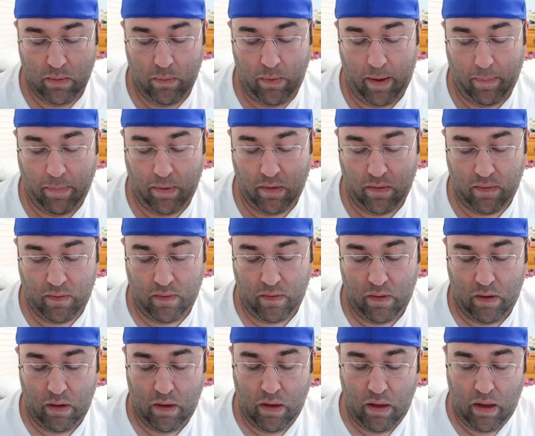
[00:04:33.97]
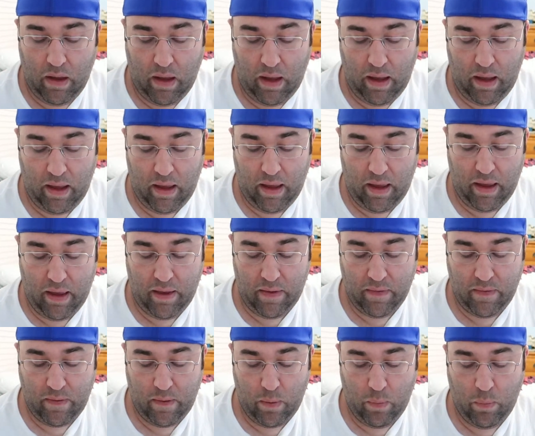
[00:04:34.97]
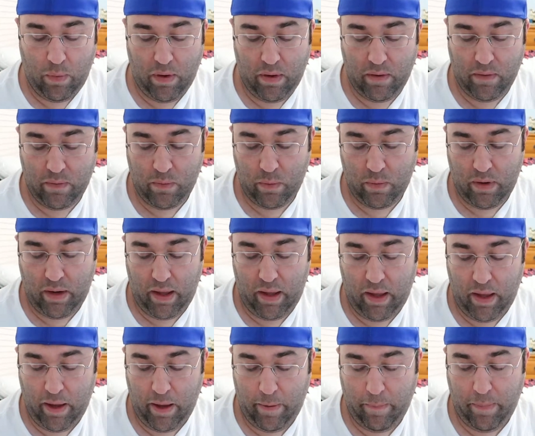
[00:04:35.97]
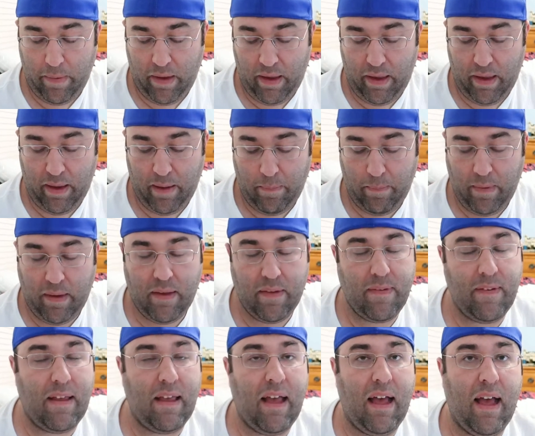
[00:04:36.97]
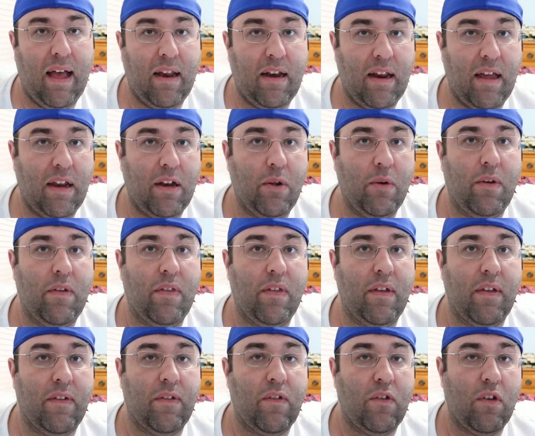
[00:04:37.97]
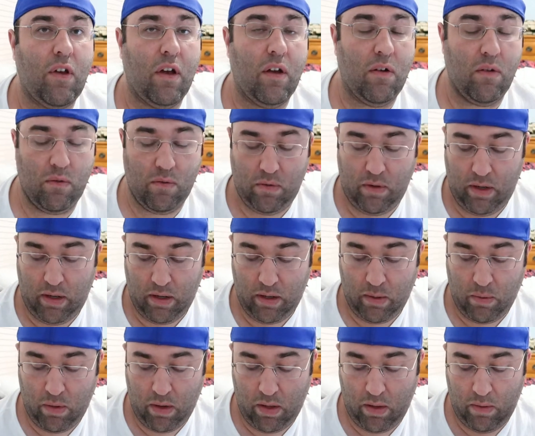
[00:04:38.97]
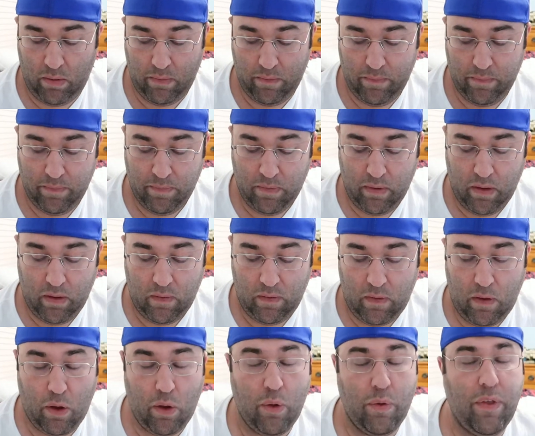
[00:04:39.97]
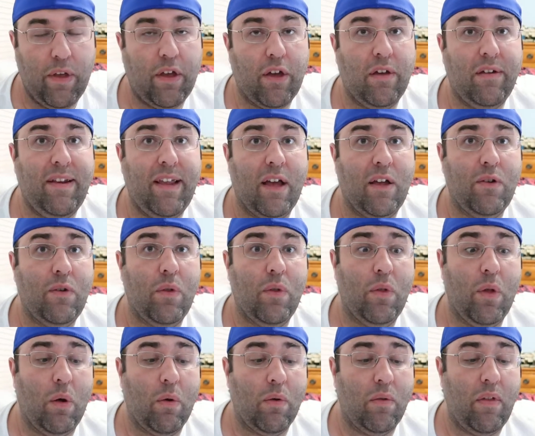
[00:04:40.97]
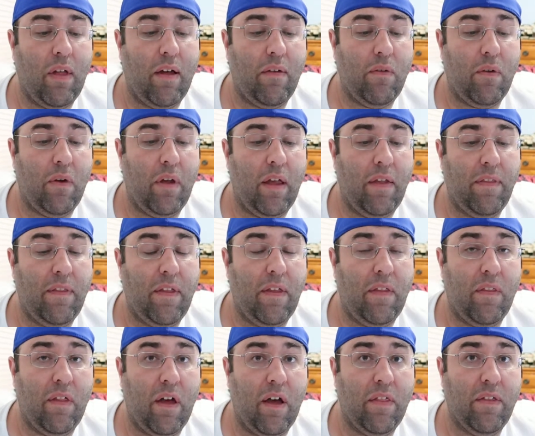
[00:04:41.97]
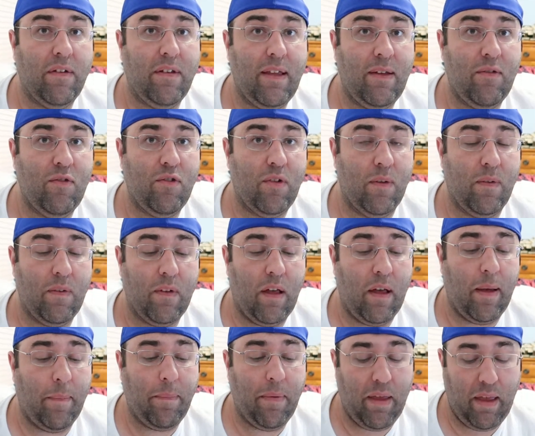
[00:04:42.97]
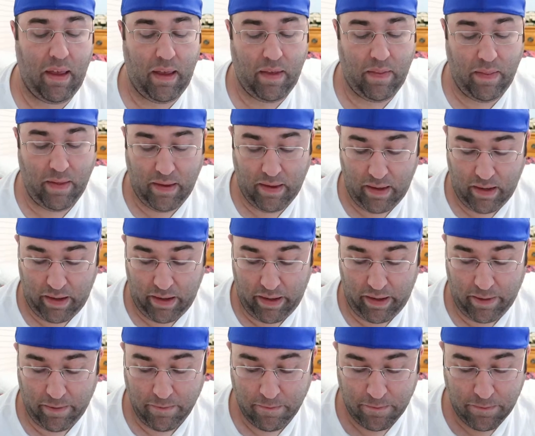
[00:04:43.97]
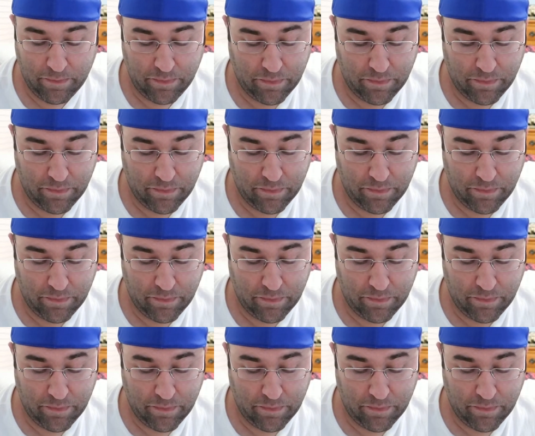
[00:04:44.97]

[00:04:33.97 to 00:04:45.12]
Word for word: weapons. And so Will is going to help, and Mia's like, I'm not doing this, y'all need to go on. So they go down to the lower level, and then the other team shows up and they get in.